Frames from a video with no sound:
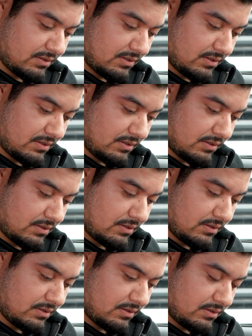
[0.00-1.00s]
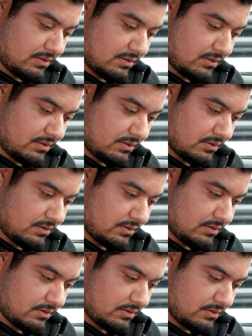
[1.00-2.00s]

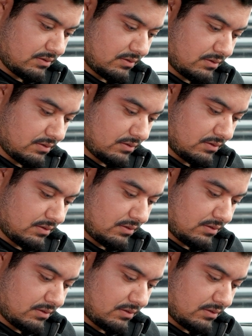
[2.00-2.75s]
[no speech]